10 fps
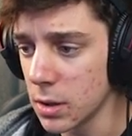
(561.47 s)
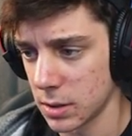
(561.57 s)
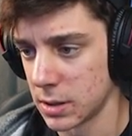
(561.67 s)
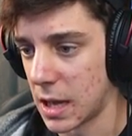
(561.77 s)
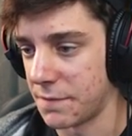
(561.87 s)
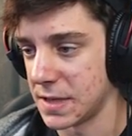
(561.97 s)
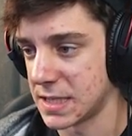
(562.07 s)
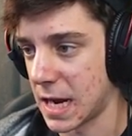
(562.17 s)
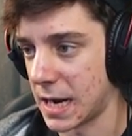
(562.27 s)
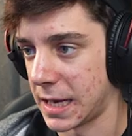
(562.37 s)
love
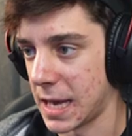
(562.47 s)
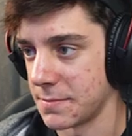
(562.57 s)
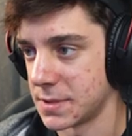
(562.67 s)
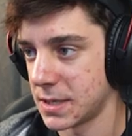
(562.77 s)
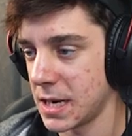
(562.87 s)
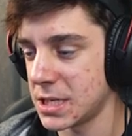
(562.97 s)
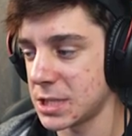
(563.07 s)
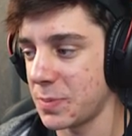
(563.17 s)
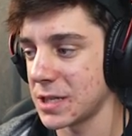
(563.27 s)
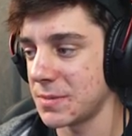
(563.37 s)
these kind of games. It
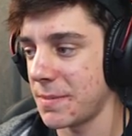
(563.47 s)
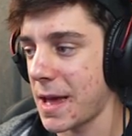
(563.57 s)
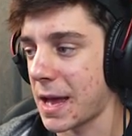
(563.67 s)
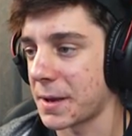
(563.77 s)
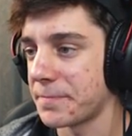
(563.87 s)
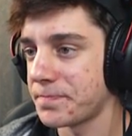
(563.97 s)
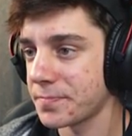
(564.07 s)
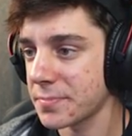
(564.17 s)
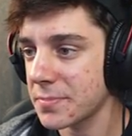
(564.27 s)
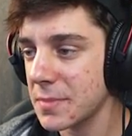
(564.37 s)
just brings me back.
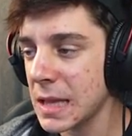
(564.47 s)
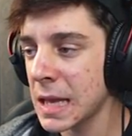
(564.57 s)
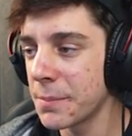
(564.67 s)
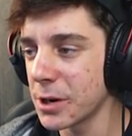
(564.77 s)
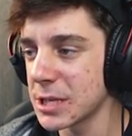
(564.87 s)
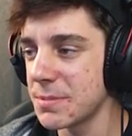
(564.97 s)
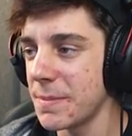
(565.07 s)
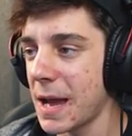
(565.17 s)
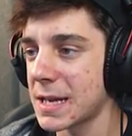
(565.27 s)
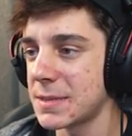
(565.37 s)
It brings me
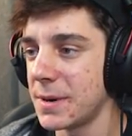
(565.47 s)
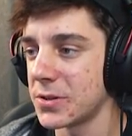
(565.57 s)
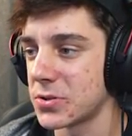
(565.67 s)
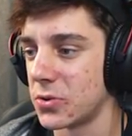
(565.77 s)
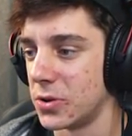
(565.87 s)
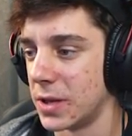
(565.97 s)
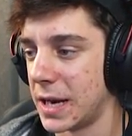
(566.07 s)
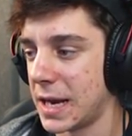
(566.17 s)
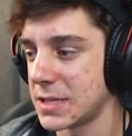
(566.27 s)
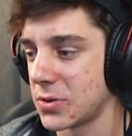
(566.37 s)
back to middle school
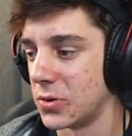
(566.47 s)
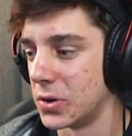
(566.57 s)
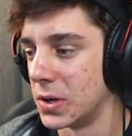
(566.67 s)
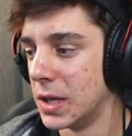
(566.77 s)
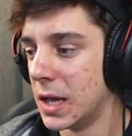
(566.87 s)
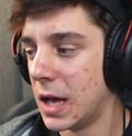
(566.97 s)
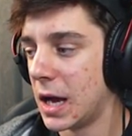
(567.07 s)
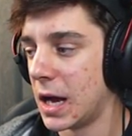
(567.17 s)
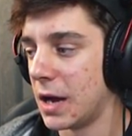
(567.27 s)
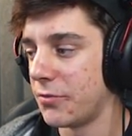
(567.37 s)
and high school,
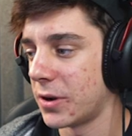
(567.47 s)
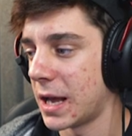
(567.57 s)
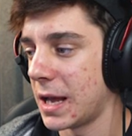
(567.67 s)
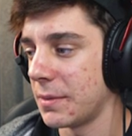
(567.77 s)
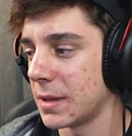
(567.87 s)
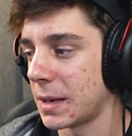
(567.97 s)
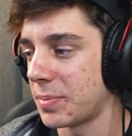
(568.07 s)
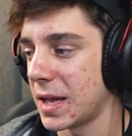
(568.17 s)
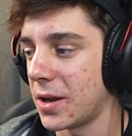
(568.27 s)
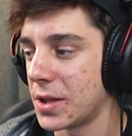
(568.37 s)
of when I, like,
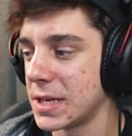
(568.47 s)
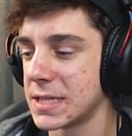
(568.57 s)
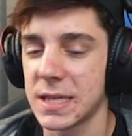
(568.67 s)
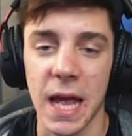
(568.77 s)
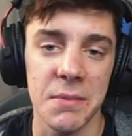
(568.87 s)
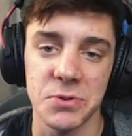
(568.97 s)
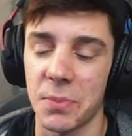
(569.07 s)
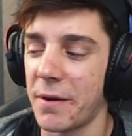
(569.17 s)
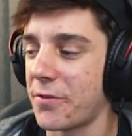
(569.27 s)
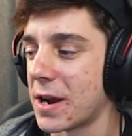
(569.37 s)
played all these games with
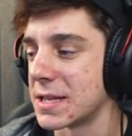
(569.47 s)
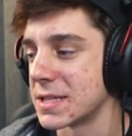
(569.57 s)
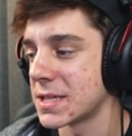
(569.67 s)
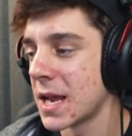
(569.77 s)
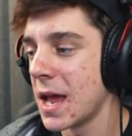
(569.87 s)
my friends.